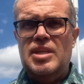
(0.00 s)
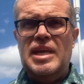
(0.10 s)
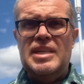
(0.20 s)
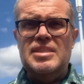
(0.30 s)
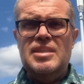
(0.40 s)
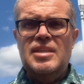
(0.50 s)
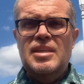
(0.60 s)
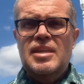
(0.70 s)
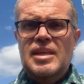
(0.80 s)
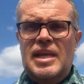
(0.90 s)
And
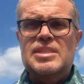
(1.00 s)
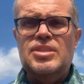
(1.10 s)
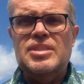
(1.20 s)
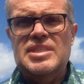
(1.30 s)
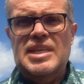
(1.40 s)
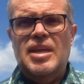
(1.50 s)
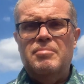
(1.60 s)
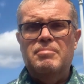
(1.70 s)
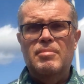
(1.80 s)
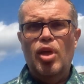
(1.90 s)
as you can see,
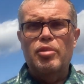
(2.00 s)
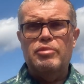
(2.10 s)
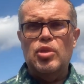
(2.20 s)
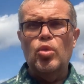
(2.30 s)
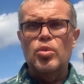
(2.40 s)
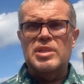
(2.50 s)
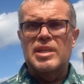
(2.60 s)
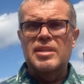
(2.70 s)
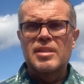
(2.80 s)
I'm live recording.